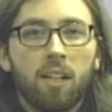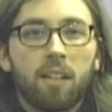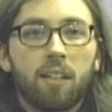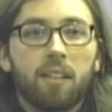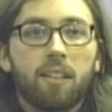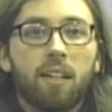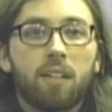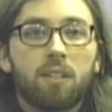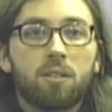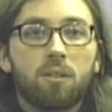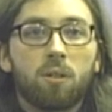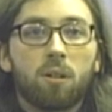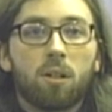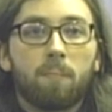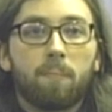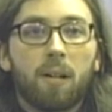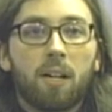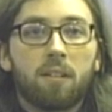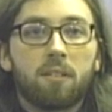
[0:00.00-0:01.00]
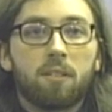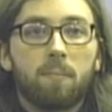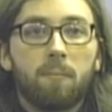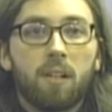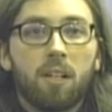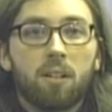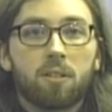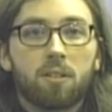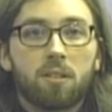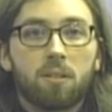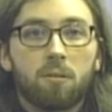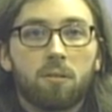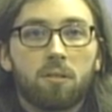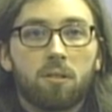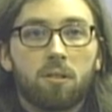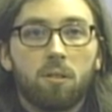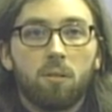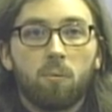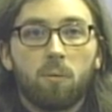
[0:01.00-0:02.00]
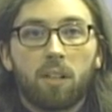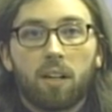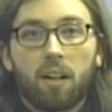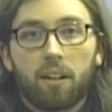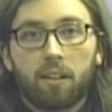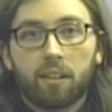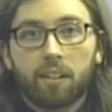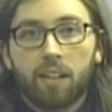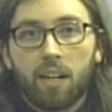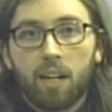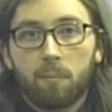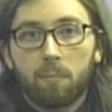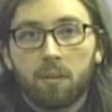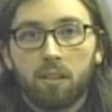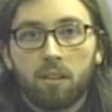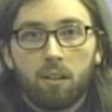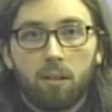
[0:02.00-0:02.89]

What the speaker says: The guests you are about to meet are students who, when not on camera,